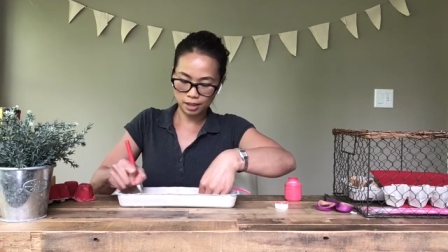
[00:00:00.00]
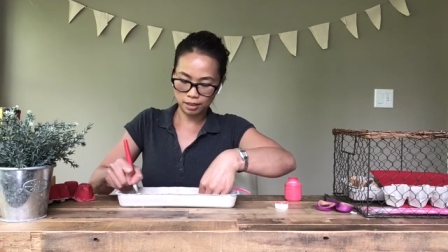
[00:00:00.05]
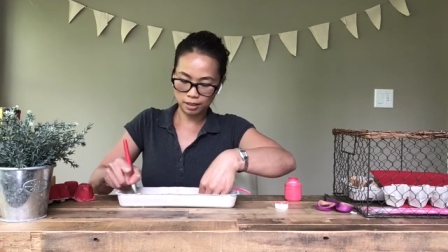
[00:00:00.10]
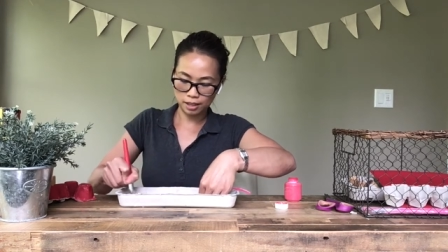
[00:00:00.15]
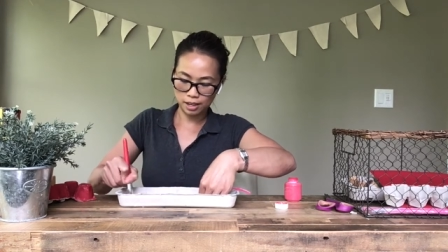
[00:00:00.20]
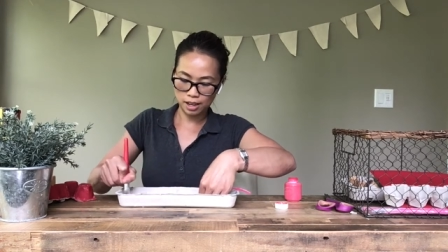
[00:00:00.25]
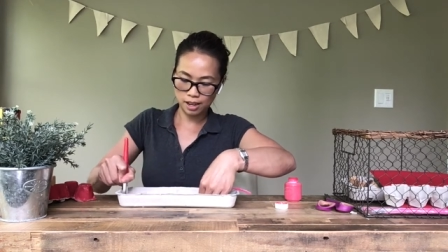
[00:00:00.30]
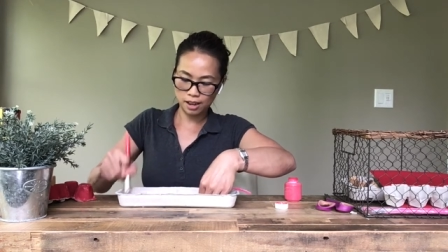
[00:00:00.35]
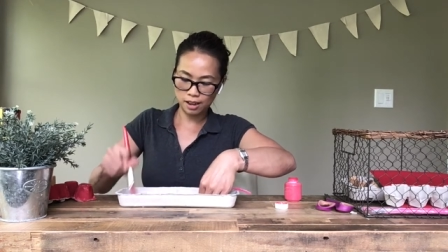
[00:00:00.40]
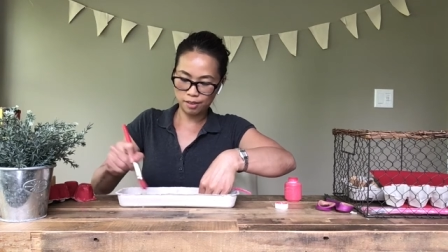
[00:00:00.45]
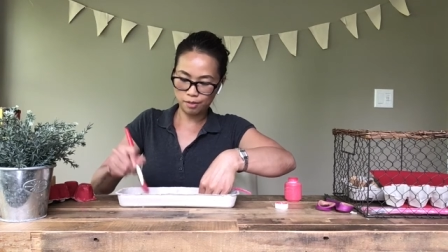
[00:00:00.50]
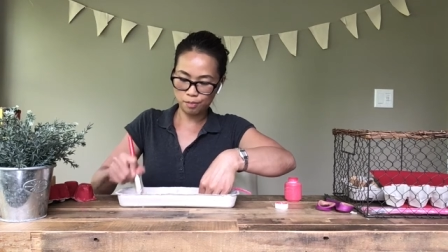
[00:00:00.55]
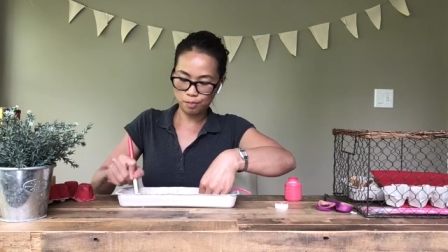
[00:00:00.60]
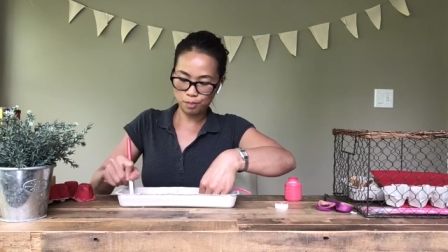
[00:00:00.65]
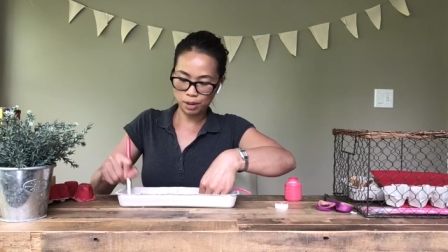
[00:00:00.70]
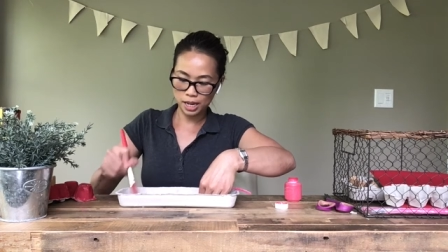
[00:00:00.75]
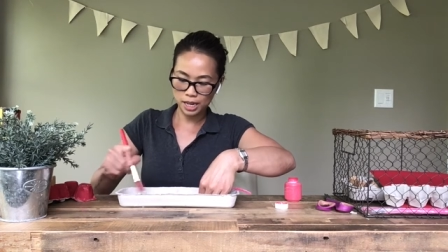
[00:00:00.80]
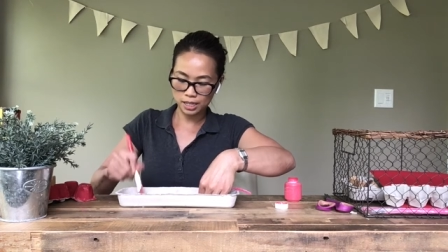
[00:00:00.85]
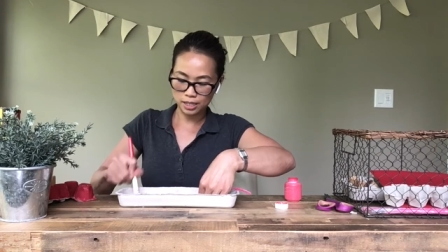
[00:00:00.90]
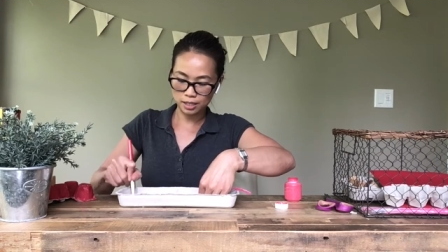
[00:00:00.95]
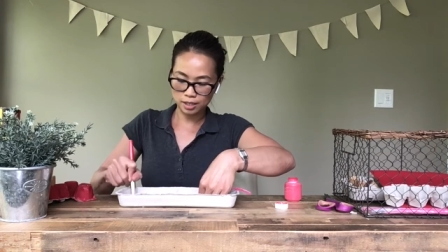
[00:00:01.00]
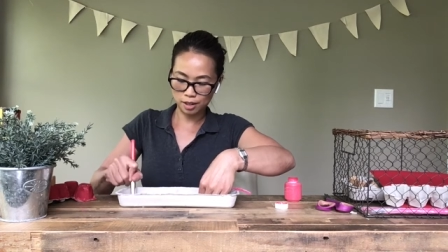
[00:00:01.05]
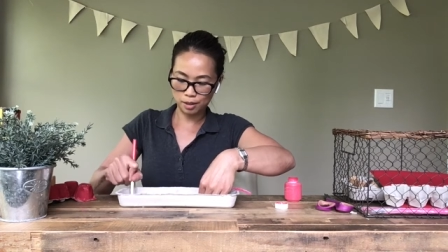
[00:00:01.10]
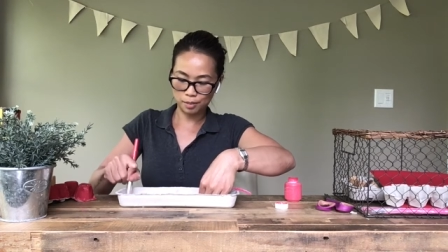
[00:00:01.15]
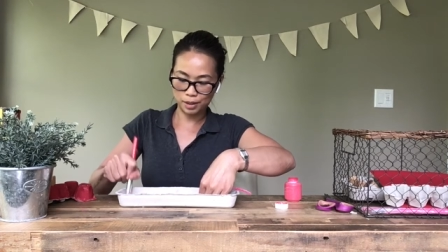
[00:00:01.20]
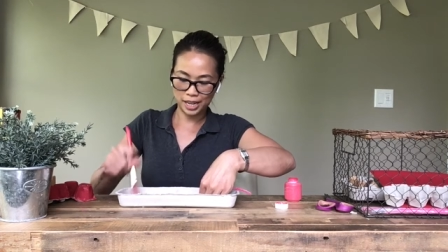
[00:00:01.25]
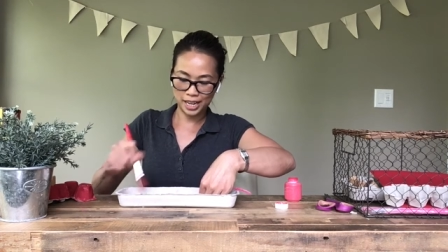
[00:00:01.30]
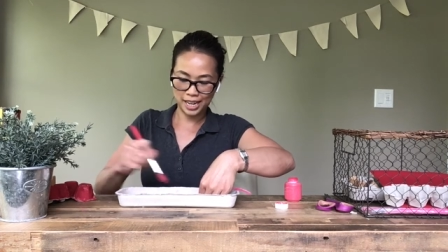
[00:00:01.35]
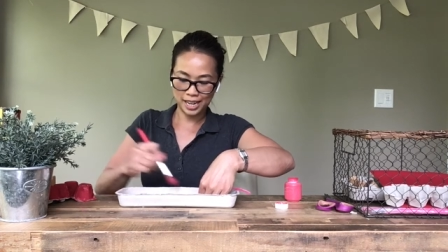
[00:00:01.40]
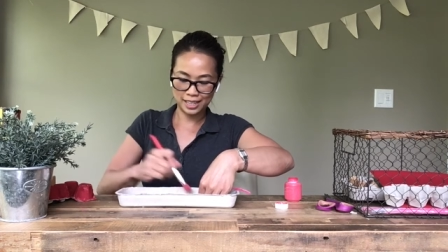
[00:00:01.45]
a lot of paint on my
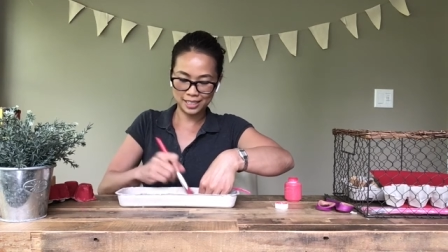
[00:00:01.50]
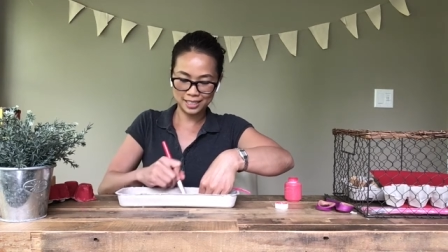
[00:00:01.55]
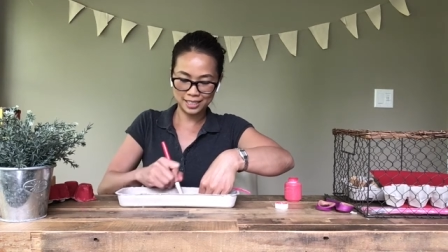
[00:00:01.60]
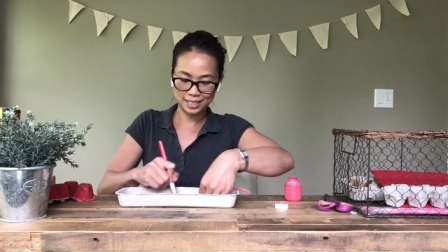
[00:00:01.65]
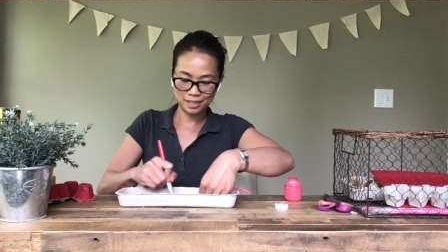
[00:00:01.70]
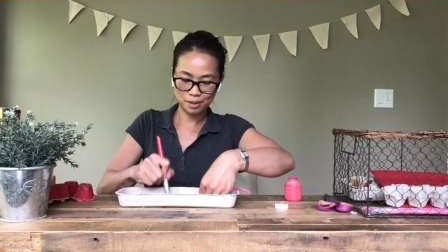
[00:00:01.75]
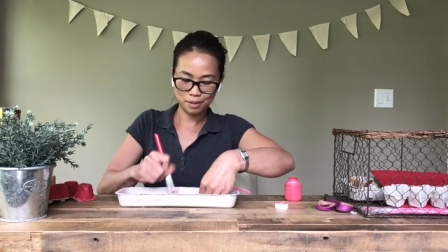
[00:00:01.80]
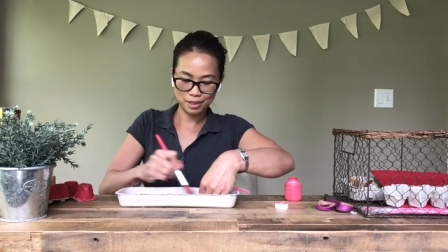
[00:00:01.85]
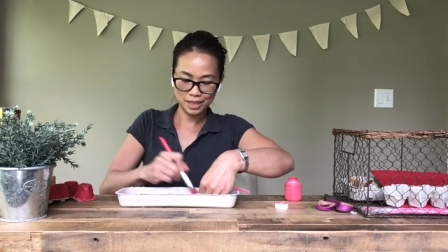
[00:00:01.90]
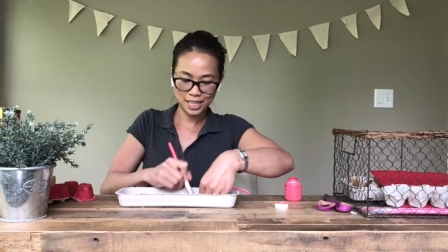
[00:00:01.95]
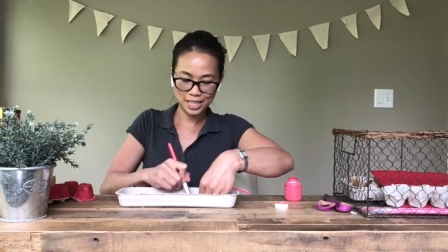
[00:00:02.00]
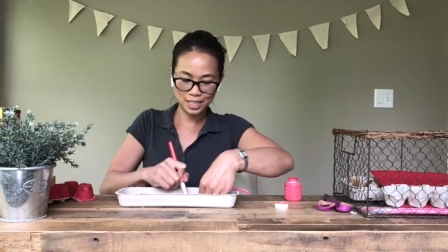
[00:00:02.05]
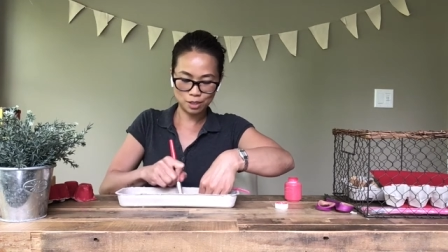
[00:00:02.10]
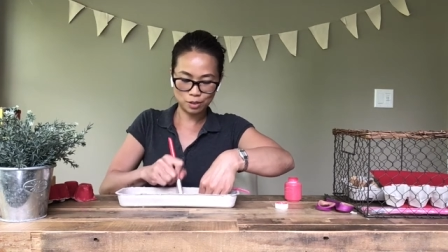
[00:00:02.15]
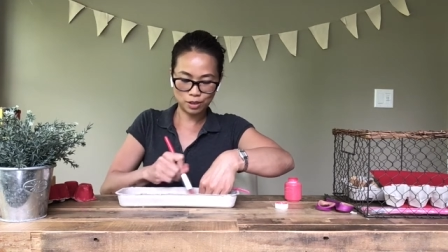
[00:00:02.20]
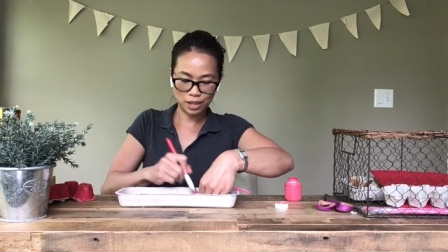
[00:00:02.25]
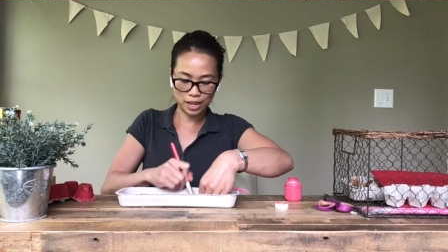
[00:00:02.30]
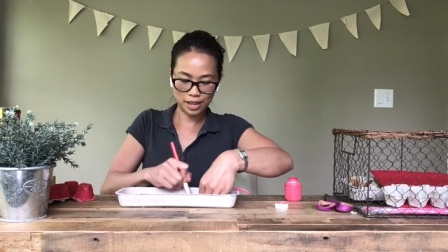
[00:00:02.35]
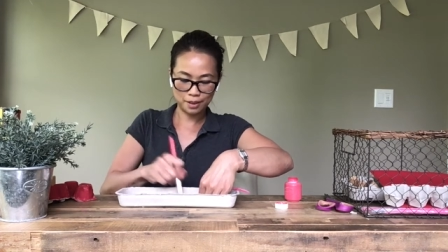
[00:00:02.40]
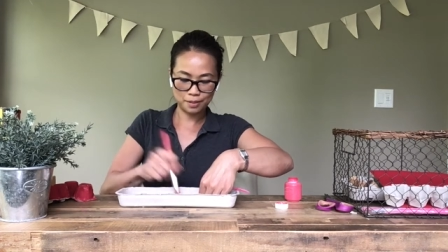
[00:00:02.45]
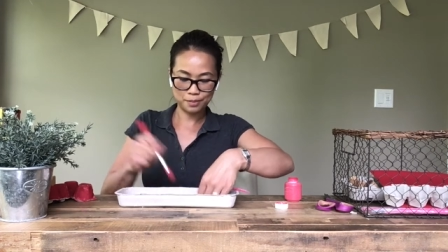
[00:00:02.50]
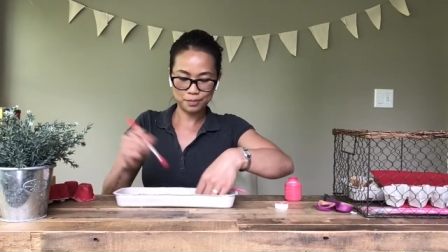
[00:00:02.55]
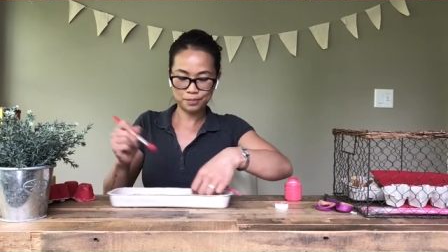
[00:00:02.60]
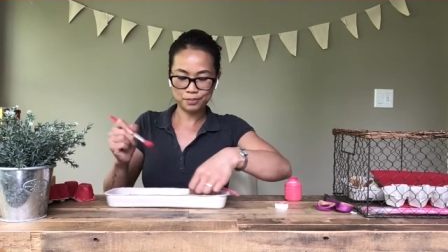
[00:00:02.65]
hands. That's okay.